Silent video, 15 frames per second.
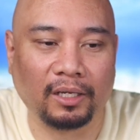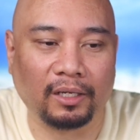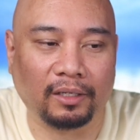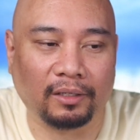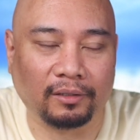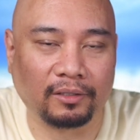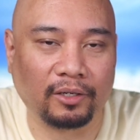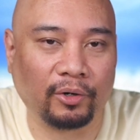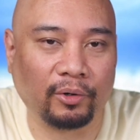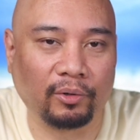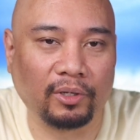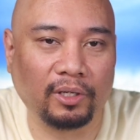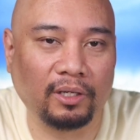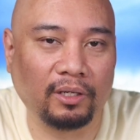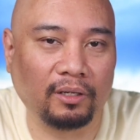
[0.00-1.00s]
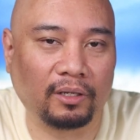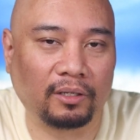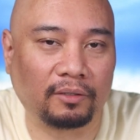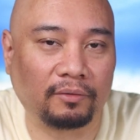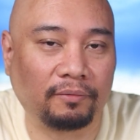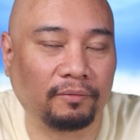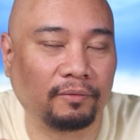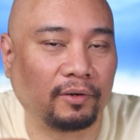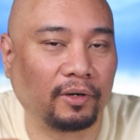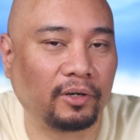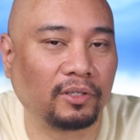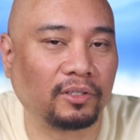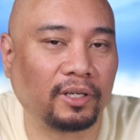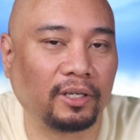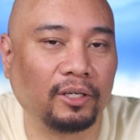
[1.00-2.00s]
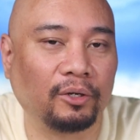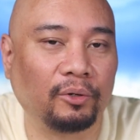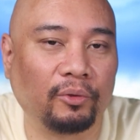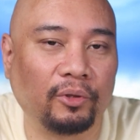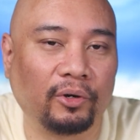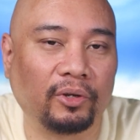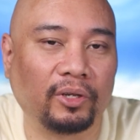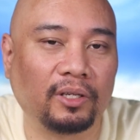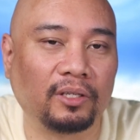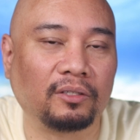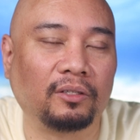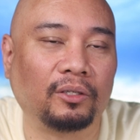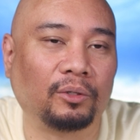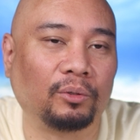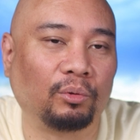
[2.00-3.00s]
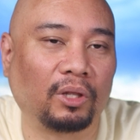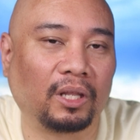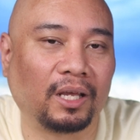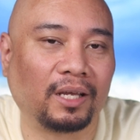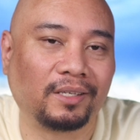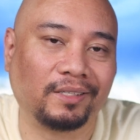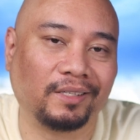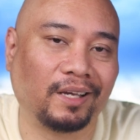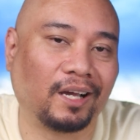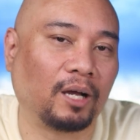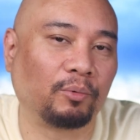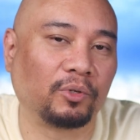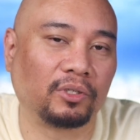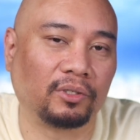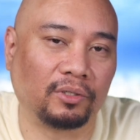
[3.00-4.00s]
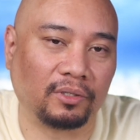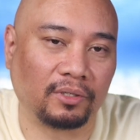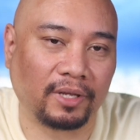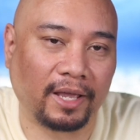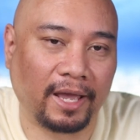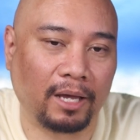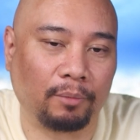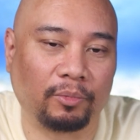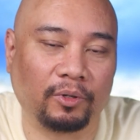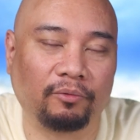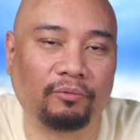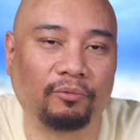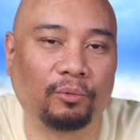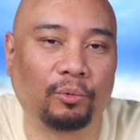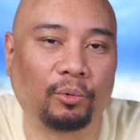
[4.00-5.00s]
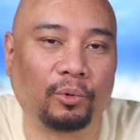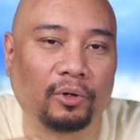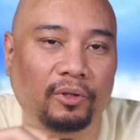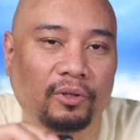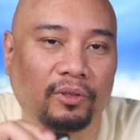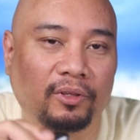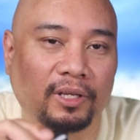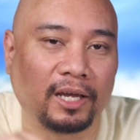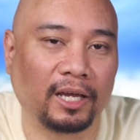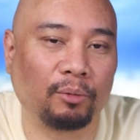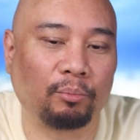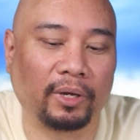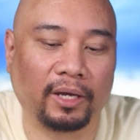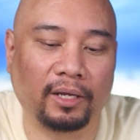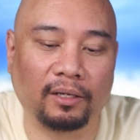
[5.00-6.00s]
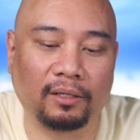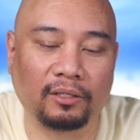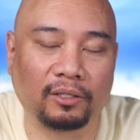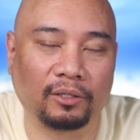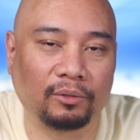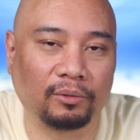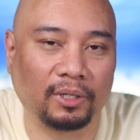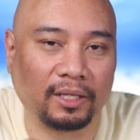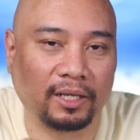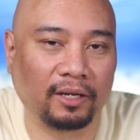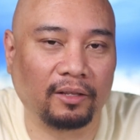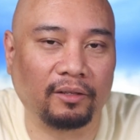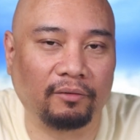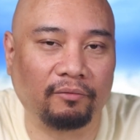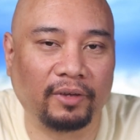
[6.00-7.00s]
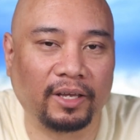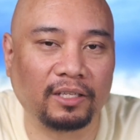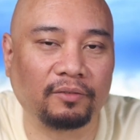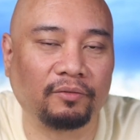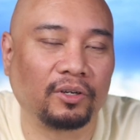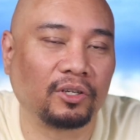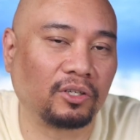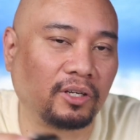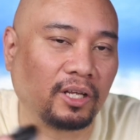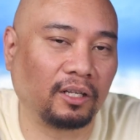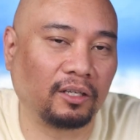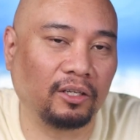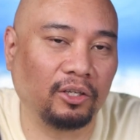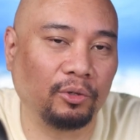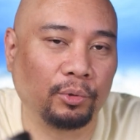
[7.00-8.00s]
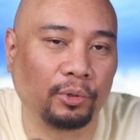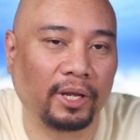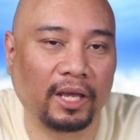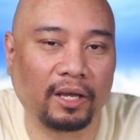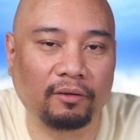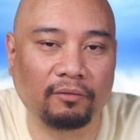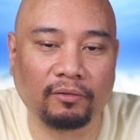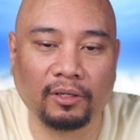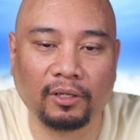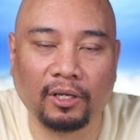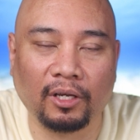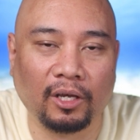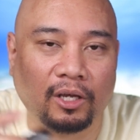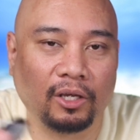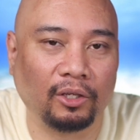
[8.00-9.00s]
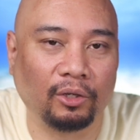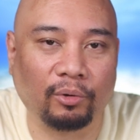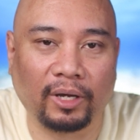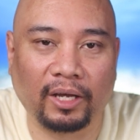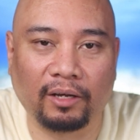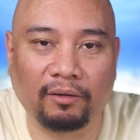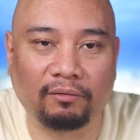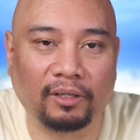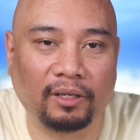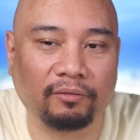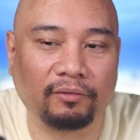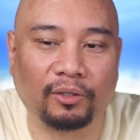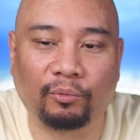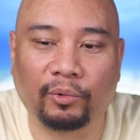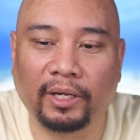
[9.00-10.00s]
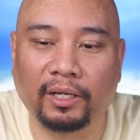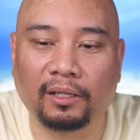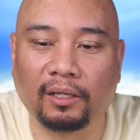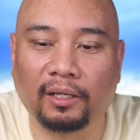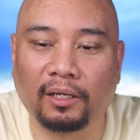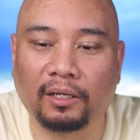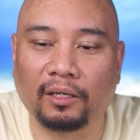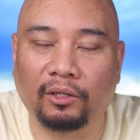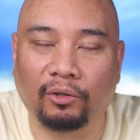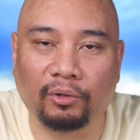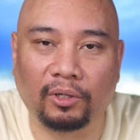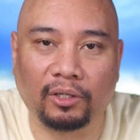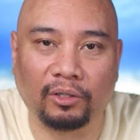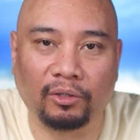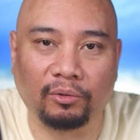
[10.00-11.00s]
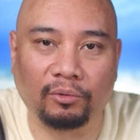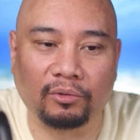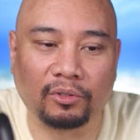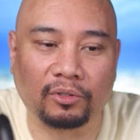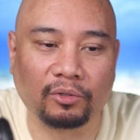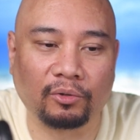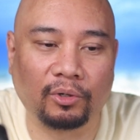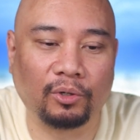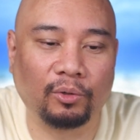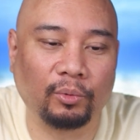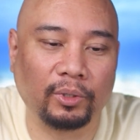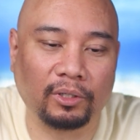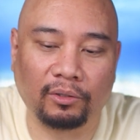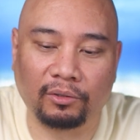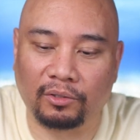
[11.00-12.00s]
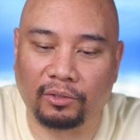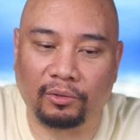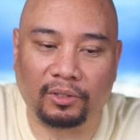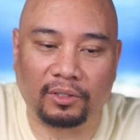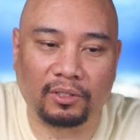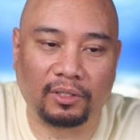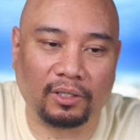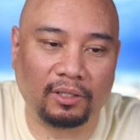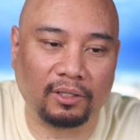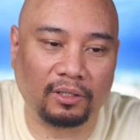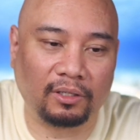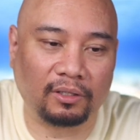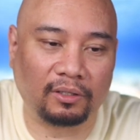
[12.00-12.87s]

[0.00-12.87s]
is currently, as far as I know, there is no Logi Options app for the iPad. So a lot of the advanced functionality you won't have. You'll have left and right click. You can use the scroll wheel, as you can see.